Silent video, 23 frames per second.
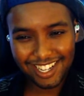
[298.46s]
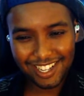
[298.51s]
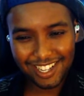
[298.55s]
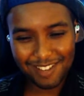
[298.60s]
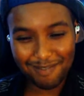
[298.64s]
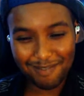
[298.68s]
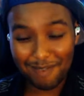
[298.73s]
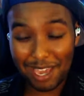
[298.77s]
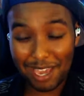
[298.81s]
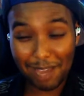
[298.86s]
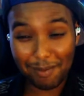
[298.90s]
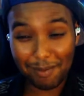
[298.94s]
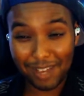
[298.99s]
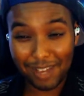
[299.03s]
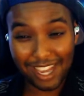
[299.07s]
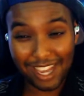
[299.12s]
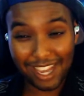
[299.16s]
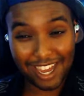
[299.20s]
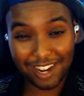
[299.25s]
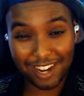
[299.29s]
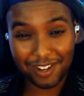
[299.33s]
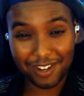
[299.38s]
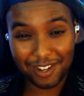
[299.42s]
Maybe,
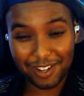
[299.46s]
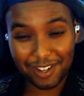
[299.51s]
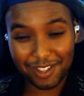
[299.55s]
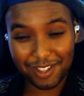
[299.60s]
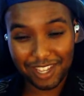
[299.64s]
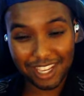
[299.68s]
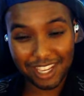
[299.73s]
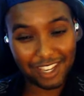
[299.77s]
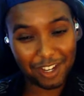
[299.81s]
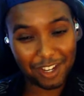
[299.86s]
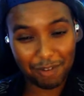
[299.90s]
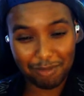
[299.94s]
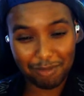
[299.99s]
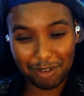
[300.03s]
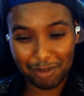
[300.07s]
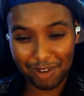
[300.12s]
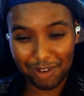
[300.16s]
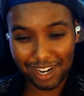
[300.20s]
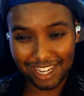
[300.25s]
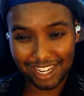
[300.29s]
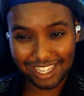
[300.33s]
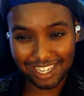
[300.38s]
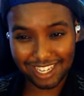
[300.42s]
I don't know. They could be
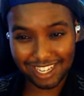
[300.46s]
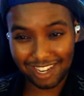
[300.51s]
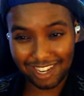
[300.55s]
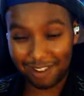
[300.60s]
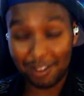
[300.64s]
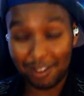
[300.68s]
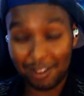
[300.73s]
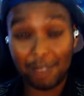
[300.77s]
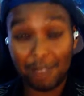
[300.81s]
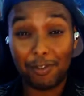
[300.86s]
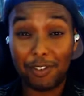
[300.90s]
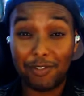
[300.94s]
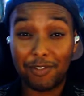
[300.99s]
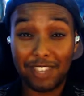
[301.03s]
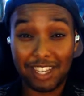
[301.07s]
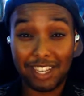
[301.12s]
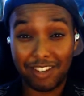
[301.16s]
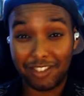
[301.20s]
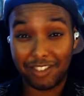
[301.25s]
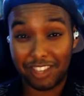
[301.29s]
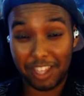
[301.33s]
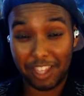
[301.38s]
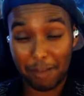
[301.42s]
wanting to kill him. It's 50
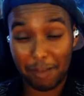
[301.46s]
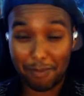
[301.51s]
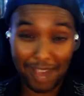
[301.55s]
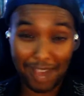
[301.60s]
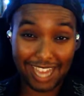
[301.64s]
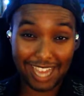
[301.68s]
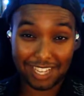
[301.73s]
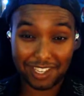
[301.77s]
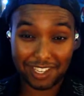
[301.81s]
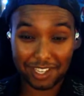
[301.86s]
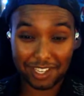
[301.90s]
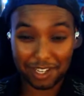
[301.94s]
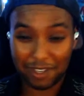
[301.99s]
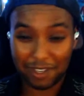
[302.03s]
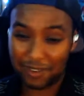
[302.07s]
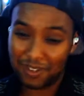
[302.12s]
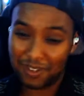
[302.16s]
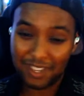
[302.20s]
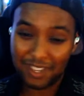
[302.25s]
years in the past, so.